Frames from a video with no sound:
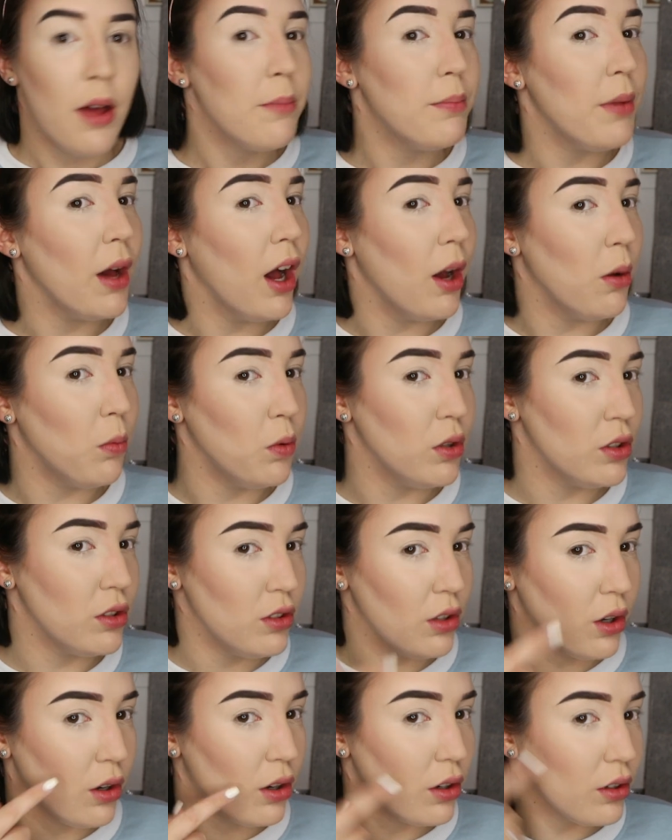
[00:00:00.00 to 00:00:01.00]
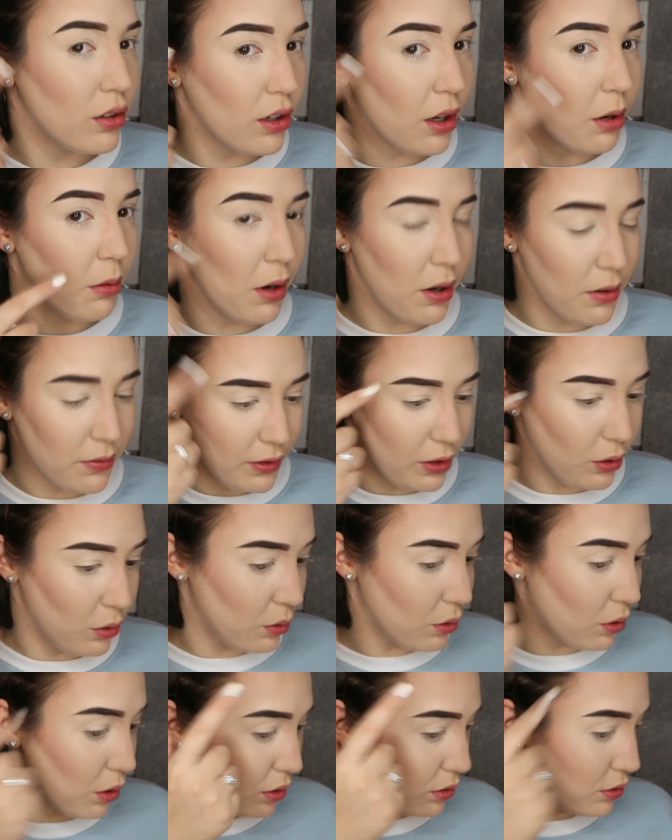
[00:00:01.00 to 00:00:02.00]
but I would not go over
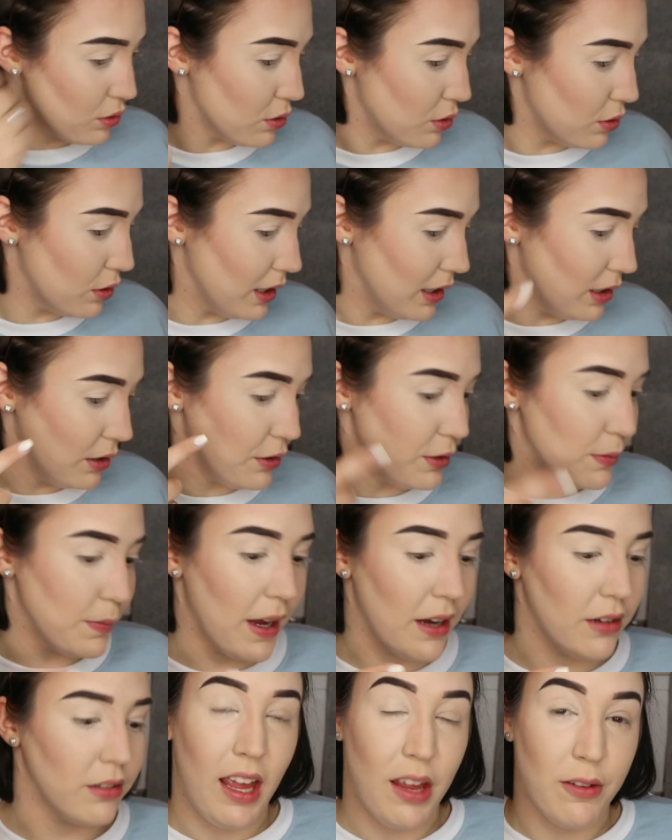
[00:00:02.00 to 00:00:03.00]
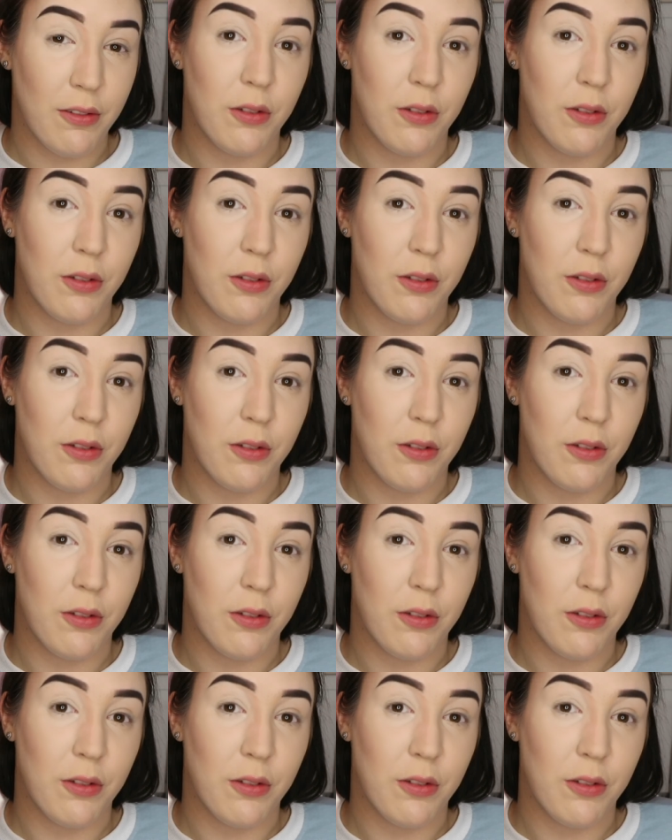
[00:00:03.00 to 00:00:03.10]
your contour in loose powder.